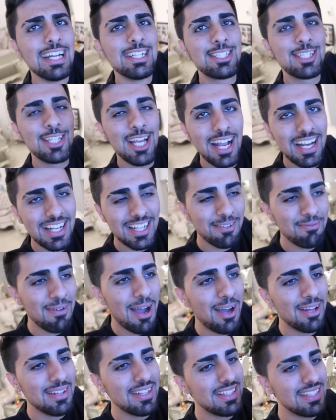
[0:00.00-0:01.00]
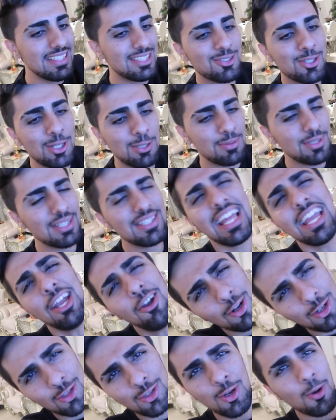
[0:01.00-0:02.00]
Check them out in the description. They
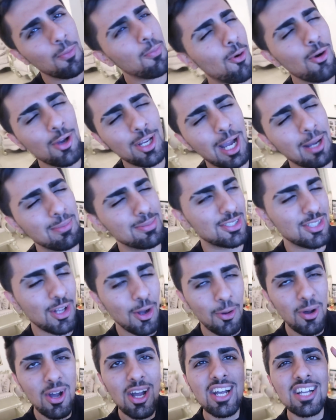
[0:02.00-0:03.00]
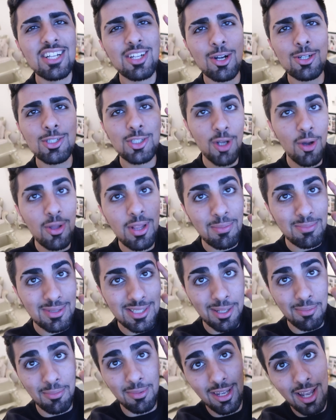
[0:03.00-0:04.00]
hooked your boy up, so go show them
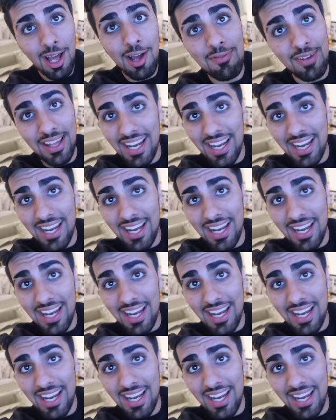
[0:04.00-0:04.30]
some love.